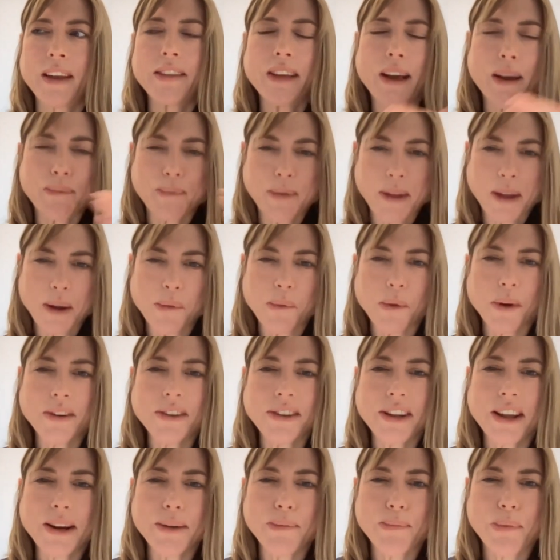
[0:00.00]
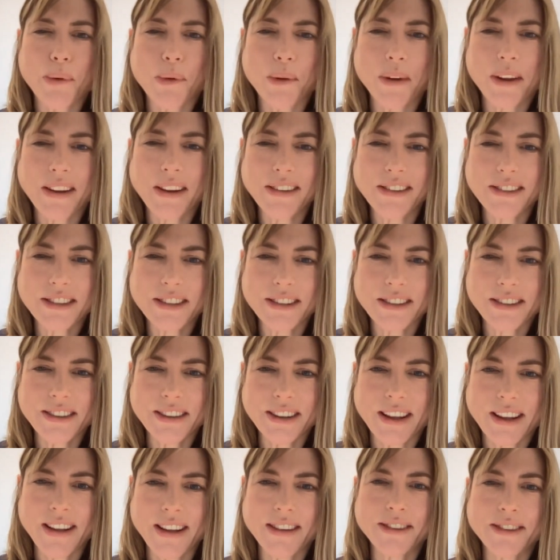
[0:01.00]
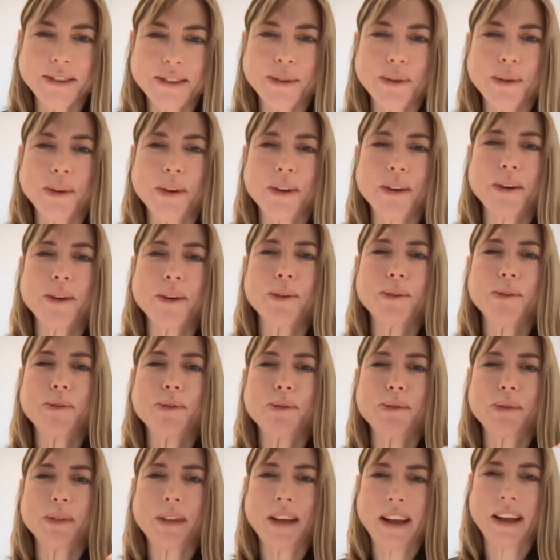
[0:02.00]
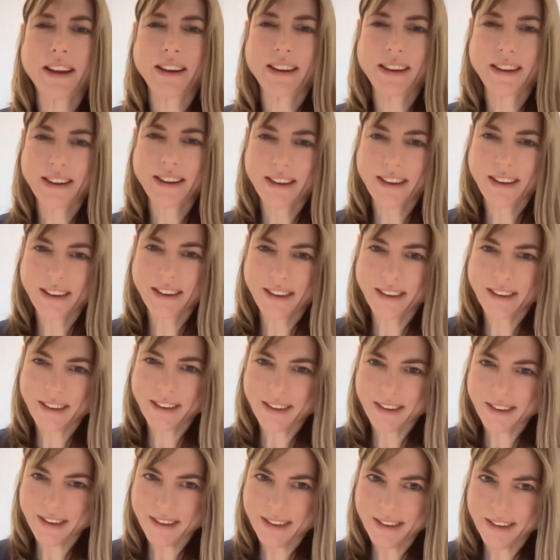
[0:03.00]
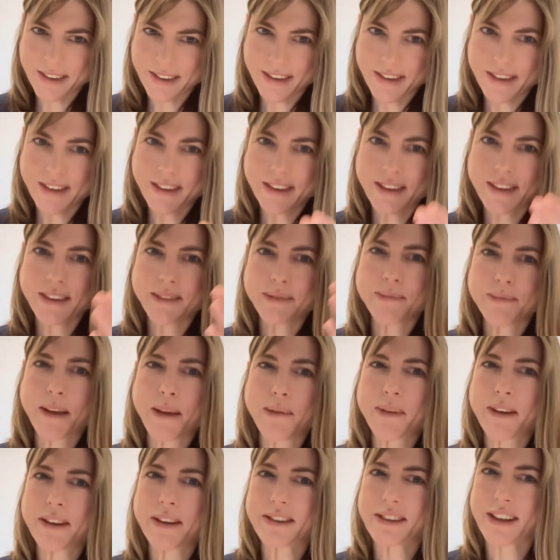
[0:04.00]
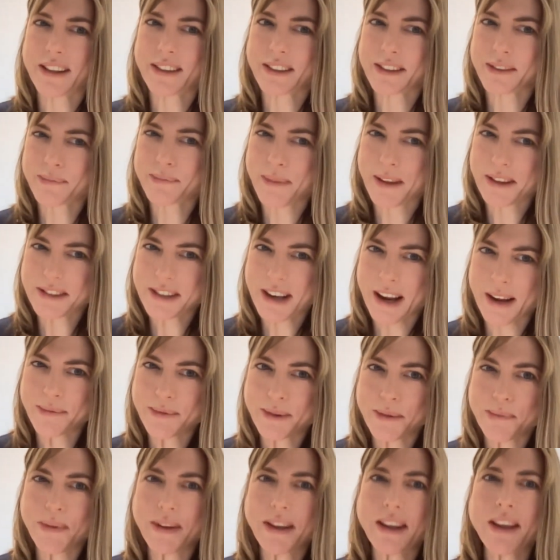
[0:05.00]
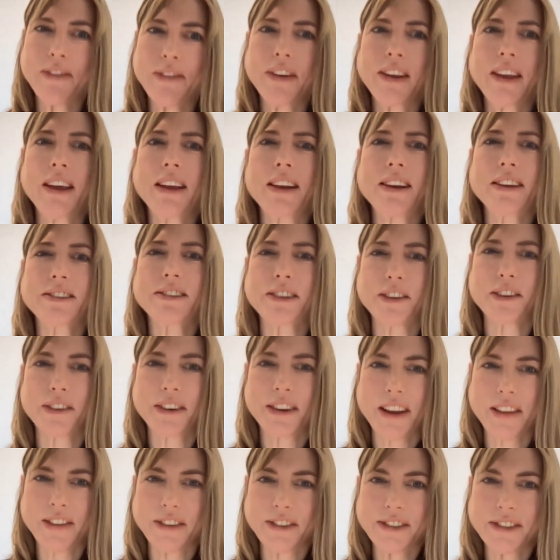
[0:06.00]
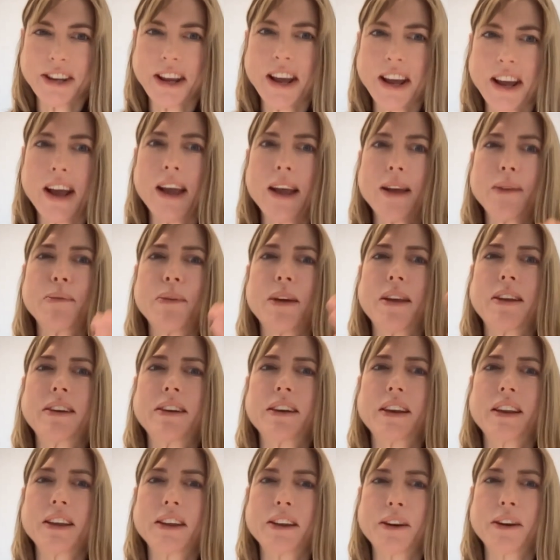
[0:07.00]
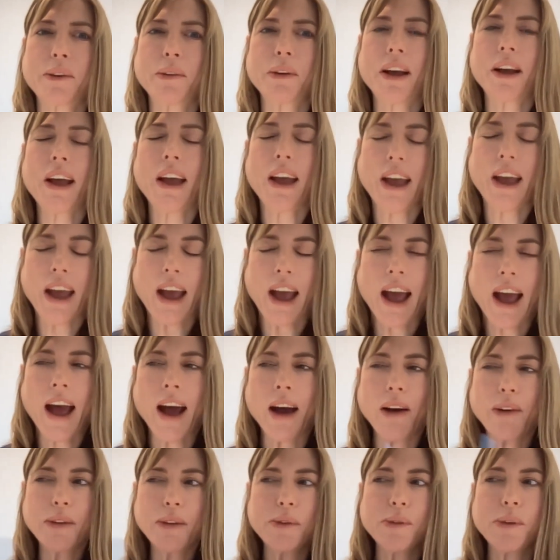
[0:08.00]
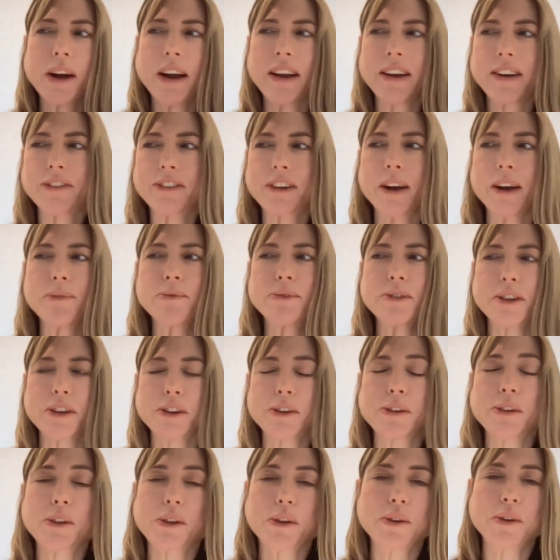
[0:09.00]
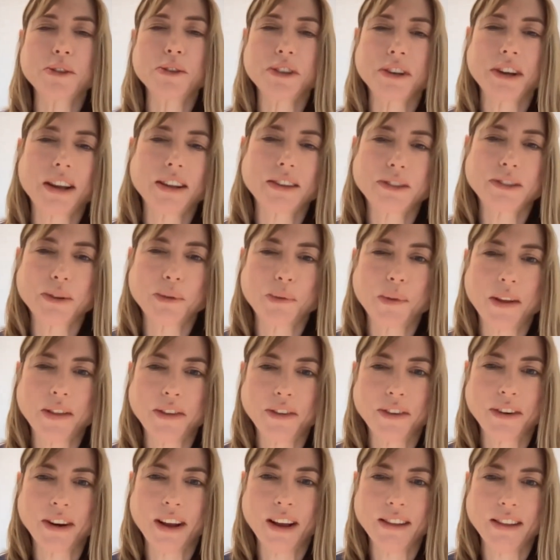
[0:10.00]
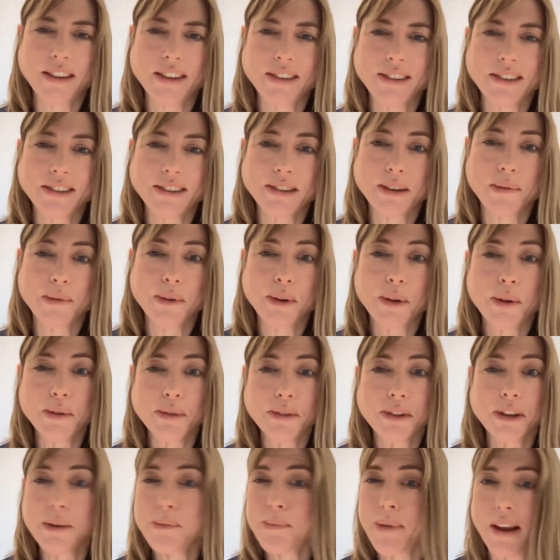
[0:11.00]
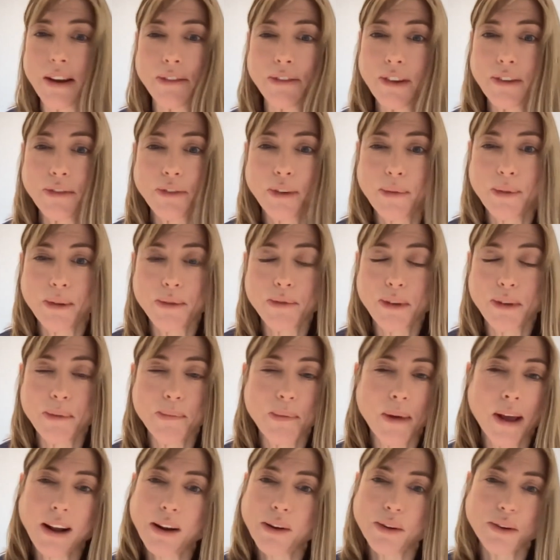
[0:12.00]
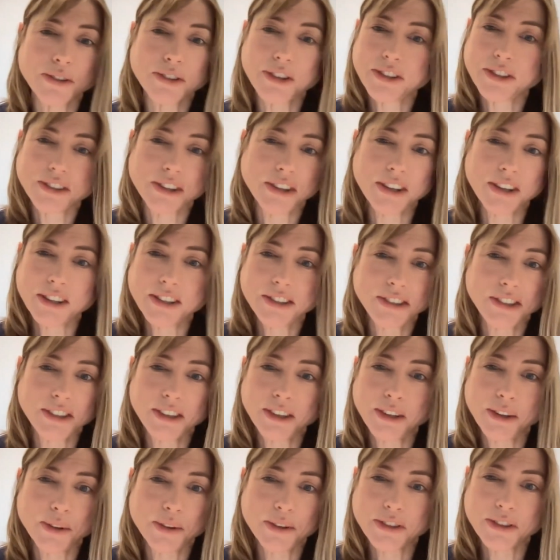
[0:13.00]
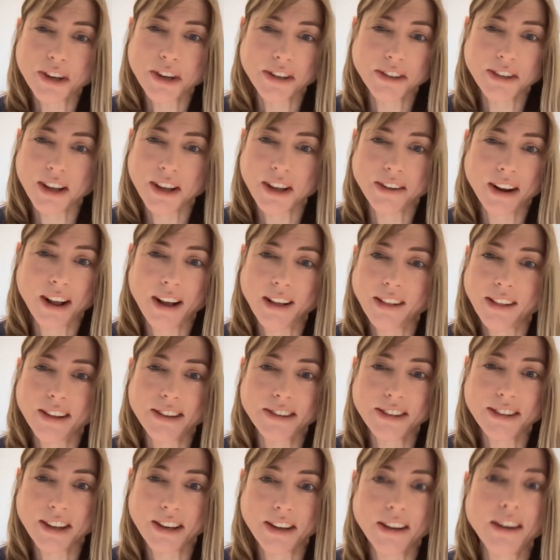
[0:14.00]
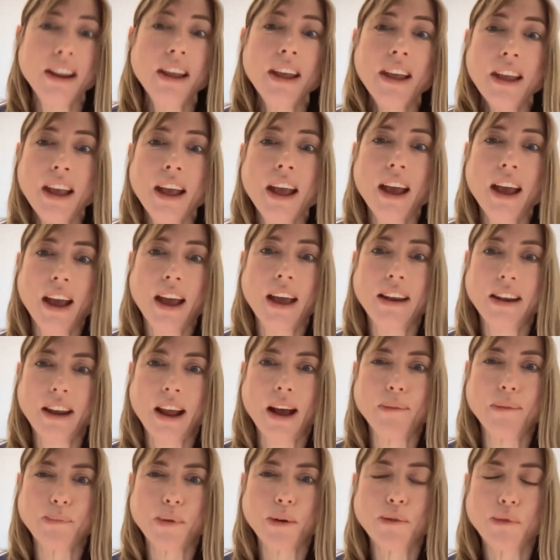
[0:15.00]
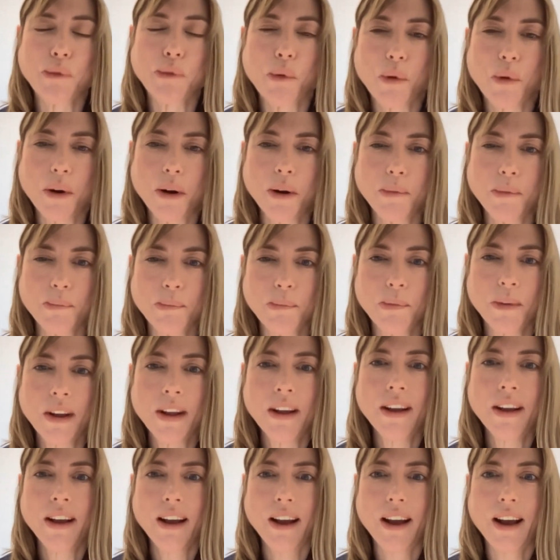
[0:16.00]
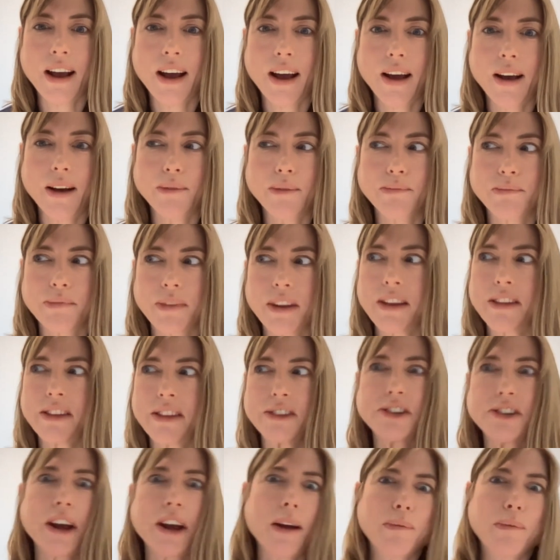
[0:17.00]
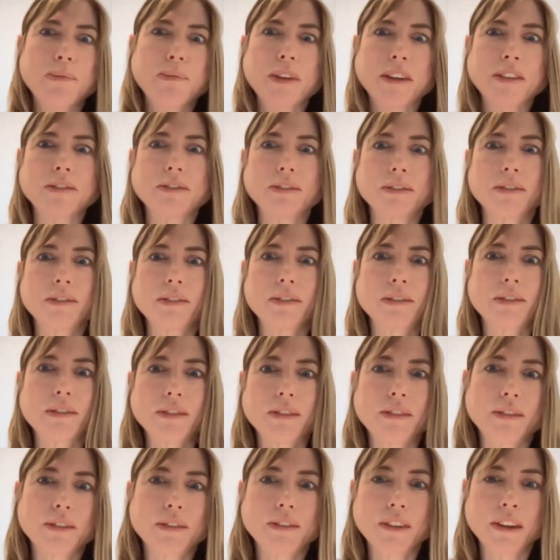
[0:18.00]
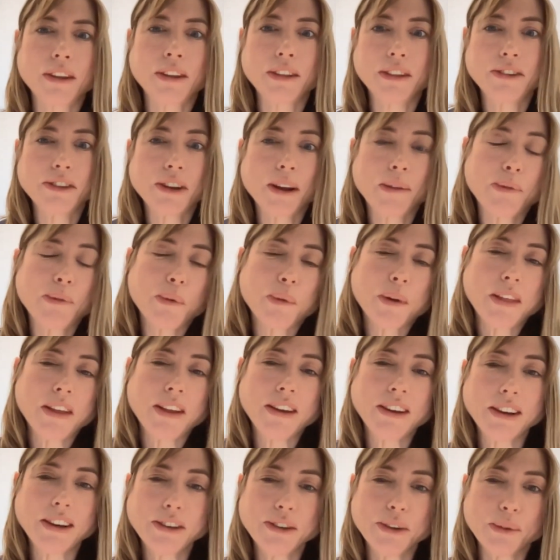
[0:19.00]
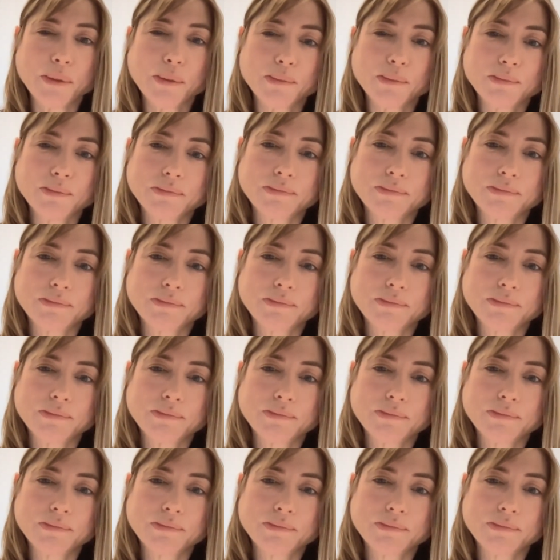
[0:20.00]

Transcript: that being one data point and sort of like, maybe it's not the best time to be giving it. Is there another time? And, how you kind of come to the conclusion as to whether or not this is somebody who's going to benefit from the feedback or is just going to continue to shut down, not listen, and not perform in the job the way they need to.